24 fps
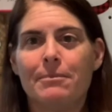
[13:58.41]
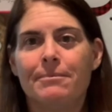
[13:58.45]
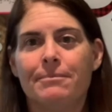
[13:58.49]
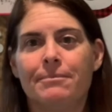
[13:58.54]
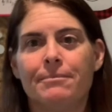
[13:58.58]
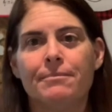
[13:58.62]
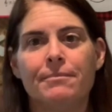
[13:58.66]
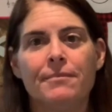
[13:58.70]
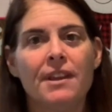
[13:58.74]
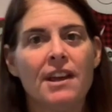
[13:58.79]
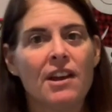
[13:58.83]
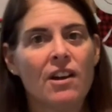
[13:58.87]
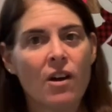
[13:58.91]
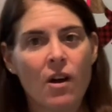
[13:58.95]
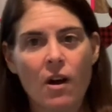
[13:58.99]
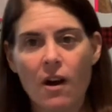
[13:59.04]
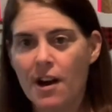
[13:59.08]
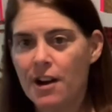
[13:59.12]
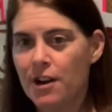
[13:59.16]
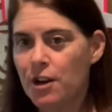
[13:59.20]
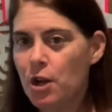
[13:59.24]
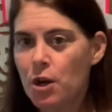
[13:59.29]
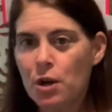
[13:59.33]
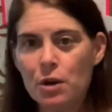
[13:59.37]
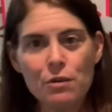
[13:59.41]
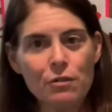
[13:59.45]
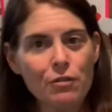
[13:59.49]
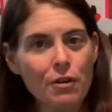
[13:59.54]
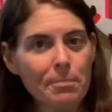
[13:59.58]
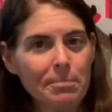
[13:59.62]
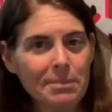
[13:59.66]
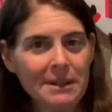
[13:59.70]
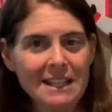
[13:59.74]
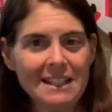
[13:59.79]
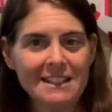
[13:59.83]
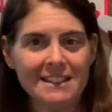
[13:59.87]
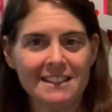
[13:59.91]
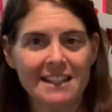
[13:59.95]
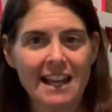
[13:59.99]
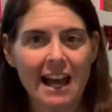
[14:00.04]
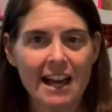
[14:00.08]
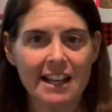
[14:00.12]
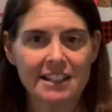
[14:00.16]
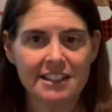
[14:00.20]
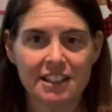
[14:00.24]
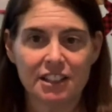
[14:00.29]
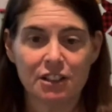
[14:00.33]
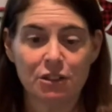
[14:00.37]
There are no repeat signs
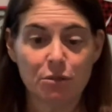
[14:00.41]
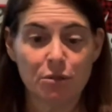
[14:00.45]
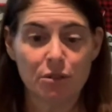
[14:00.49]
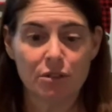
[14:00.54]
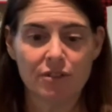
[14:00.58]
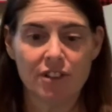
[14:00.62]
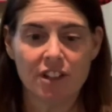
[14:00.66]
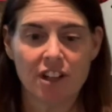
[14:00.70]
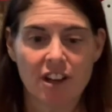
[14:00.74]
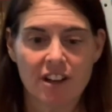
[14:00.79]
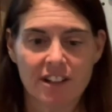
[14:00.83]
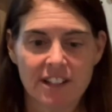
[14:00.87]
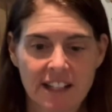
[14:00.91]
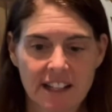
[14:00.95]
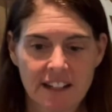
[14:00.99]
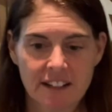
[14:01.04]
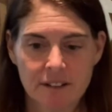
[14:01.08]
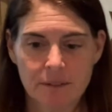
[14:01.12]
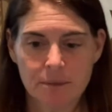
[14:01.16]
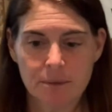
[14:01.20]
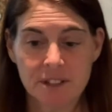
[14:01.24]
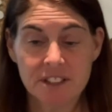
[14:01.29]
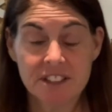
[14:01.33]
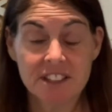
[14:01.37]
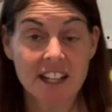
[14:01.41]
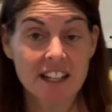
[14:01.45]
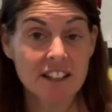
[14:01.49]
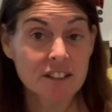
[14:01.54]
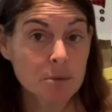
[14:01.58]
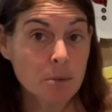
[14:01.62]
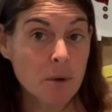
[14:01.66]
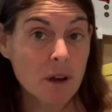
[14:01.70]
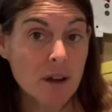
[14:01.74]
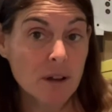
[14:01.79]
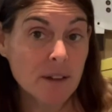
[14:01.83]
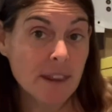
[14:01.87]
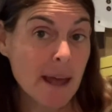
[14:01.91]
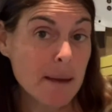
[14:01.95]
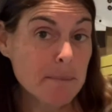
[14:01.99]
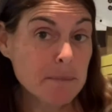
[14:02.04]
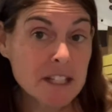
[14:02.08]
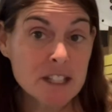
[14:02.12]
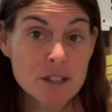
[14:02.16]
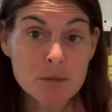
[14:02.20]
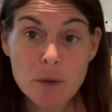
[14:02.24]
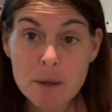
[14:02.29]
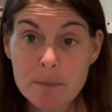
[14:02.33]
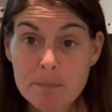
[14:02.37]
in Groovin' on A, which guess what? That means
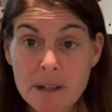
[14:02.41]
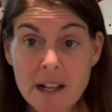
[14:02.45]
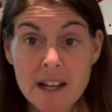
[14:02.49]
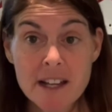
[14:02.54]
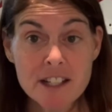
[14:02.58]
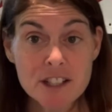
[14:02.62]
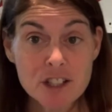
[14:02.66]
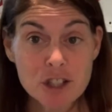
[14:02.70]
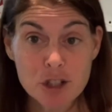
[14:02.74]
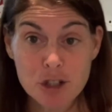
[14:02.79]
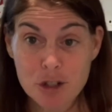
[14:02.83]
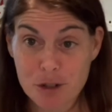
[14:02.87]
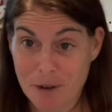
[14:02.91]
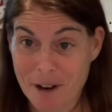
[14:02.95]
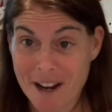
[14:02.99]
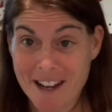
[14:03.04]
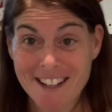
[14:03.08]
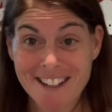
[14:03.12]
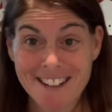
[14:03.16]
we play it straight